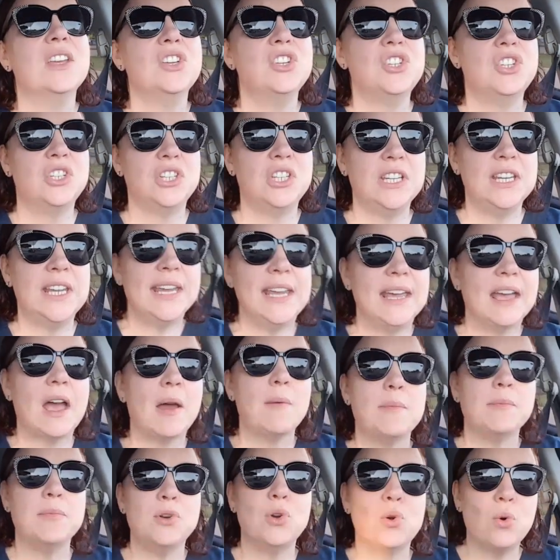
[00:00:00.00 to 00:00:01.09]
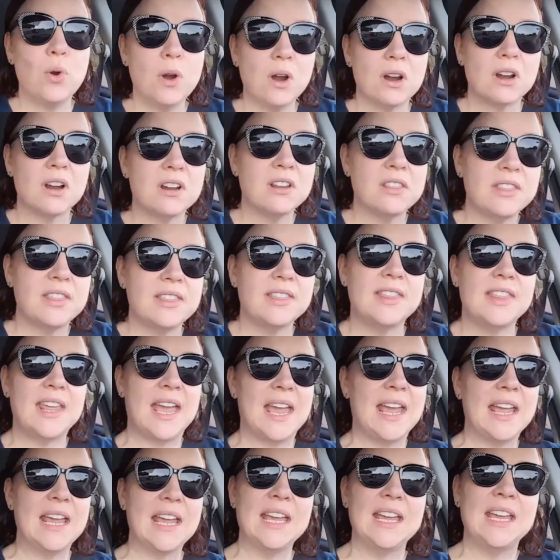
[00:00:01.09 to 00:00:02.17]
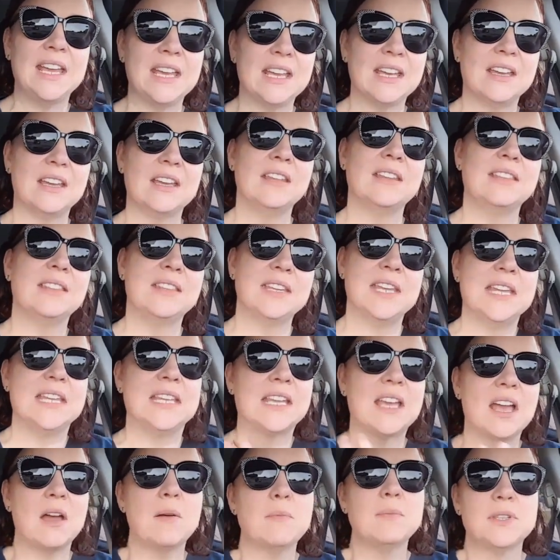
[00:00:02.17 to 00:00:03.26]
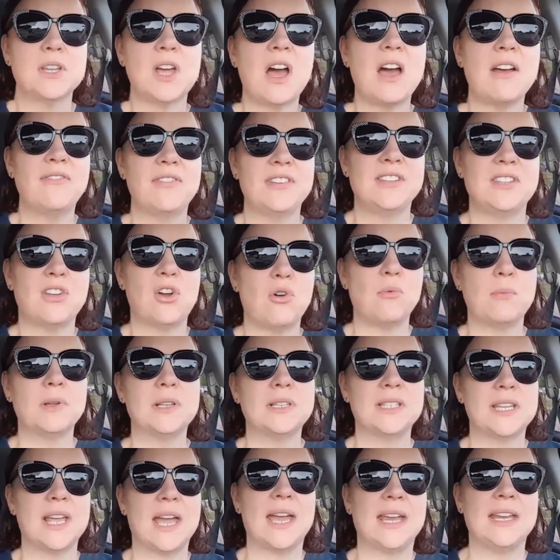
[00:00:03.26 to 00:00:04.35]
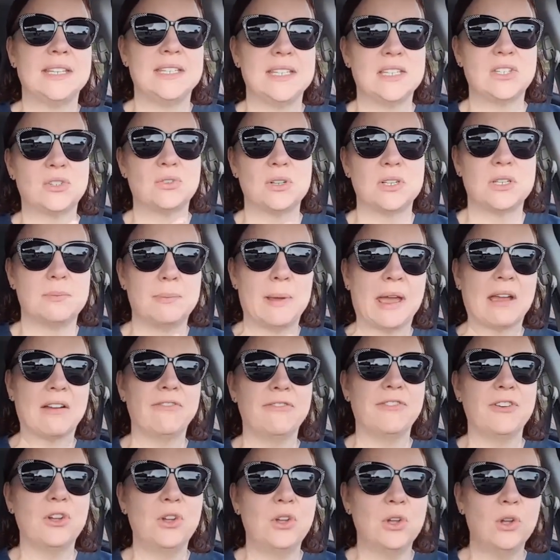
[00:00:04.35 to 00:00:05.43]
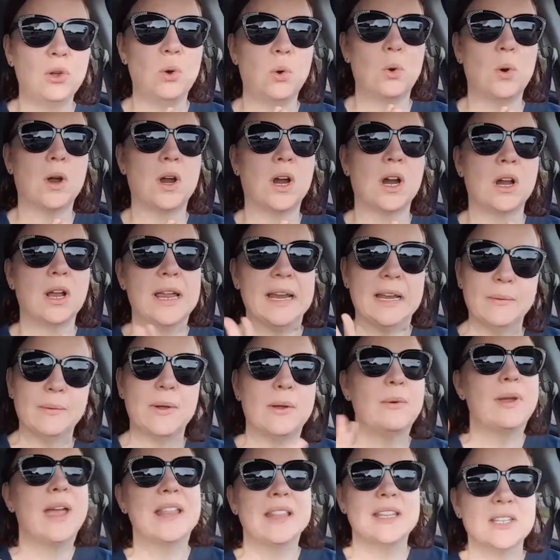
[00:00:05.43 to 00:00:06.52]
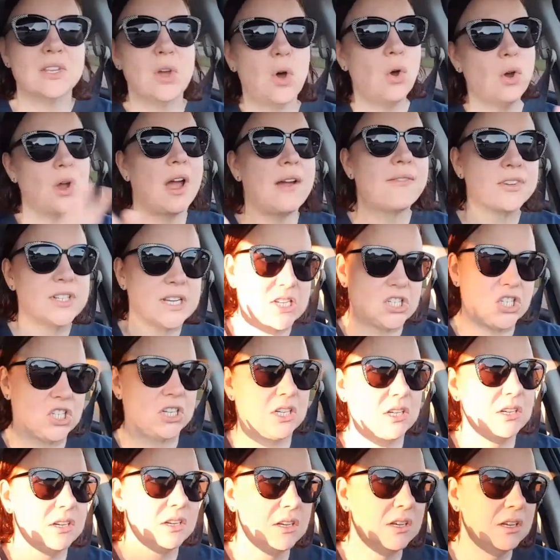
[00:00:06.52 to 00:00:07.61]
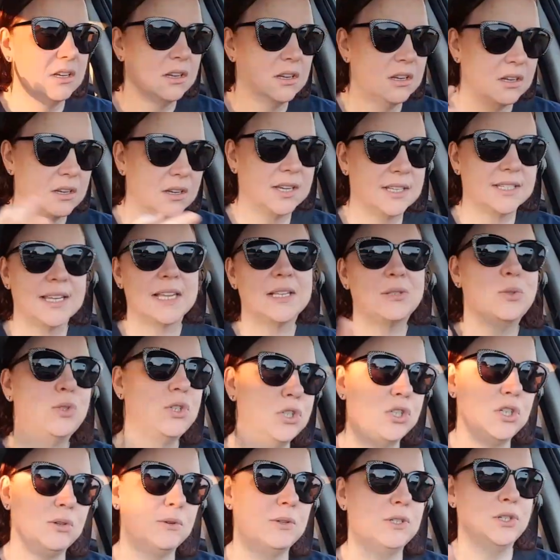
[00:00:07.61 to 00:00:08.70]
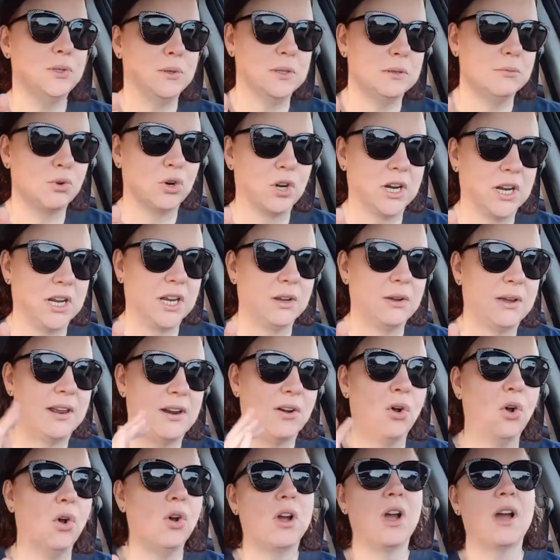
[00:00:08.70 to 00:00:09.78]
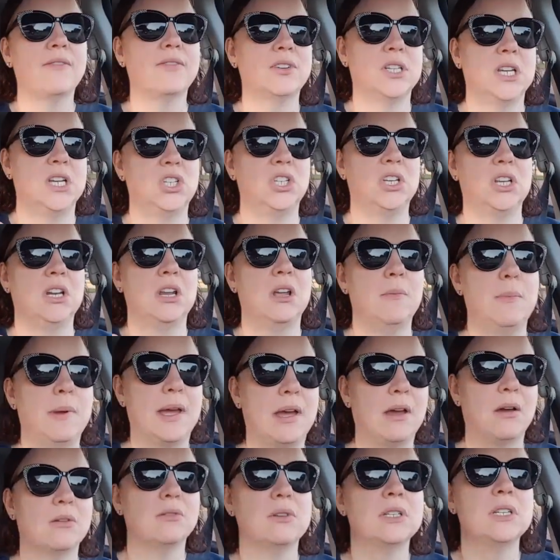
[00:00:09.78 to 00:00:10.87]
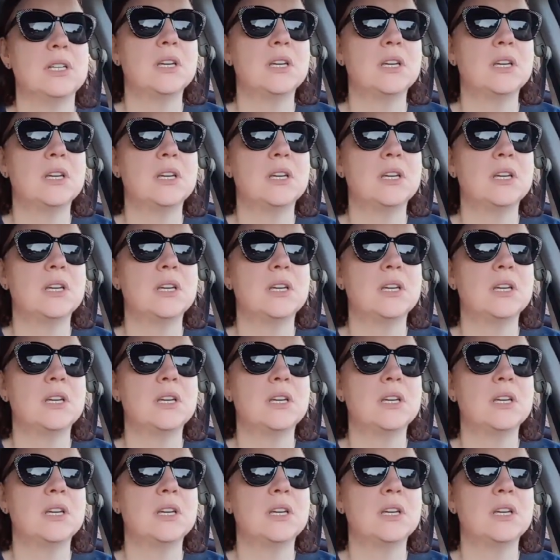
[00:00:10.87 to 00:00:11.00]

She up north, they it comes off as almost like disrespectful or anyway, we had this whole conversation. Because that's what you do at two in the morning. You had a whole conversation about,